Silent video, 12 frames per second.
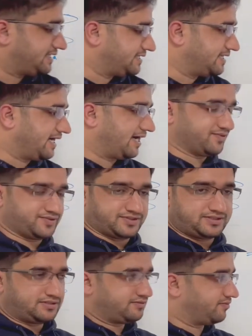is the answer
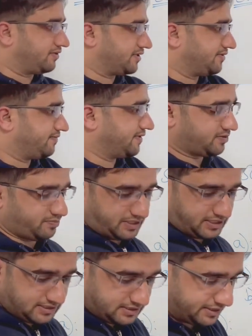for the first part.
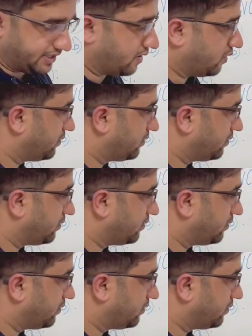Now,